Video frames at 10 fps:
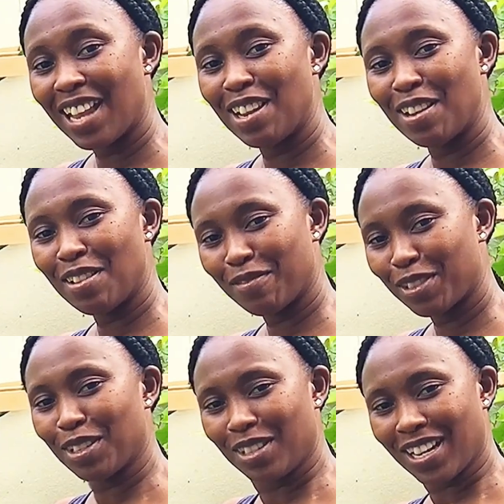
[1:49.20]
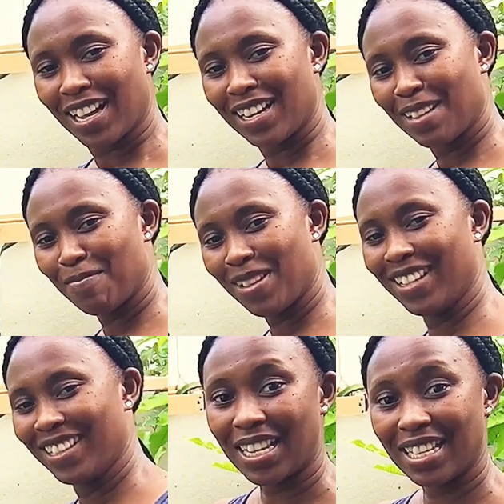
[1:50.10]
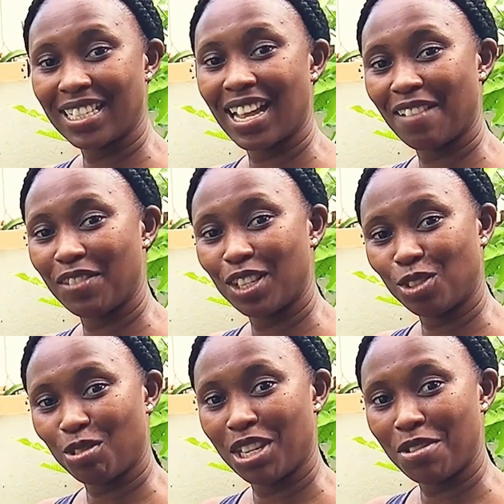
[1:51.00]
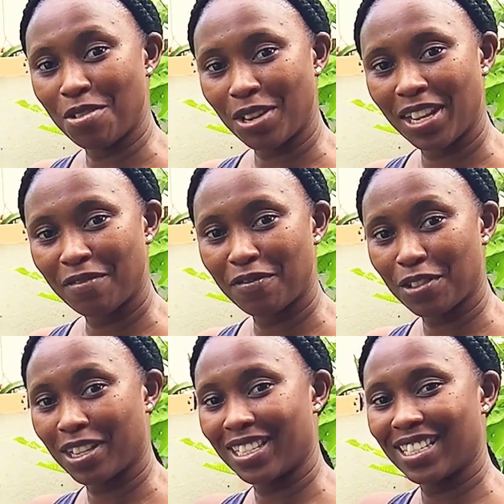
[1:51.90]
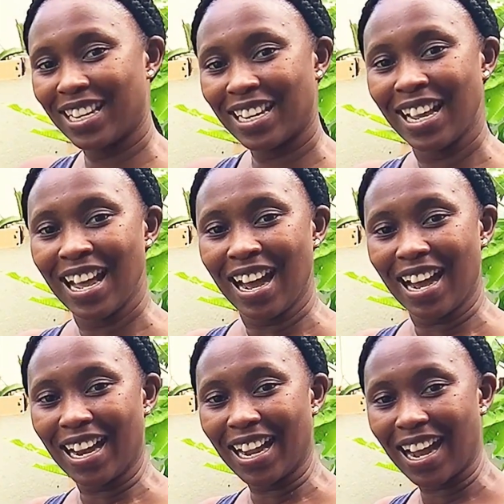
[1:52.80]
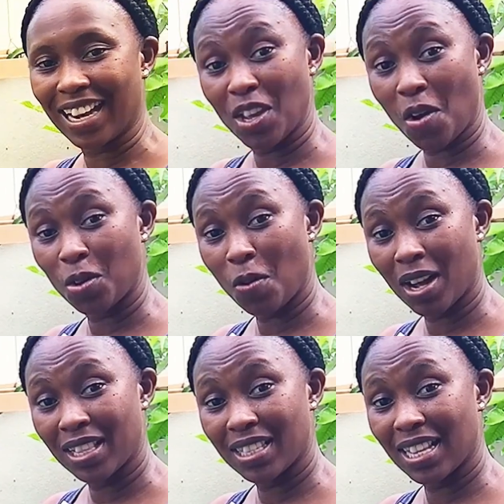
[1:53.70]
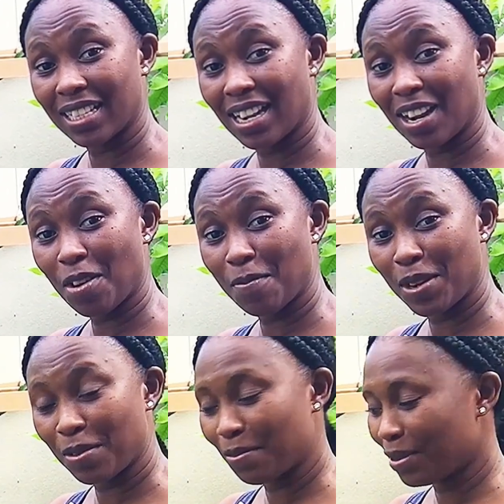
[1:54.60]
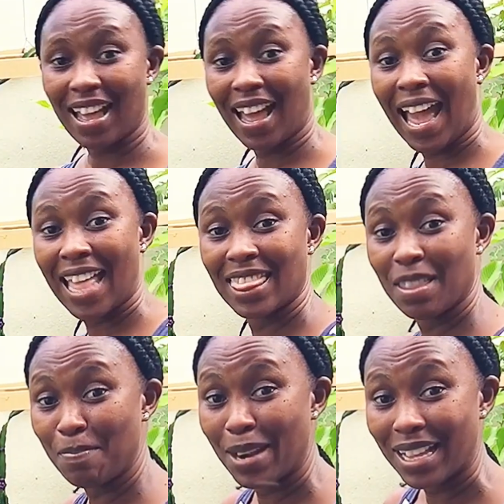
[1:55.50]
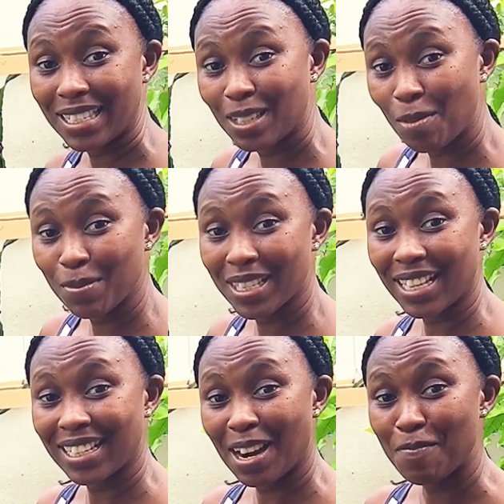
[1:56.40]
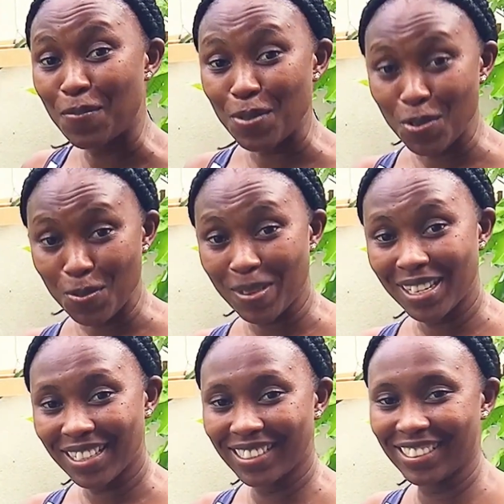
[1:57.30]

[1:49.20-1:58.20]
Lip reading: love to look at them. I need to have the tree going, focusing on the other young ones that are coming up and the blossoms that are blooming.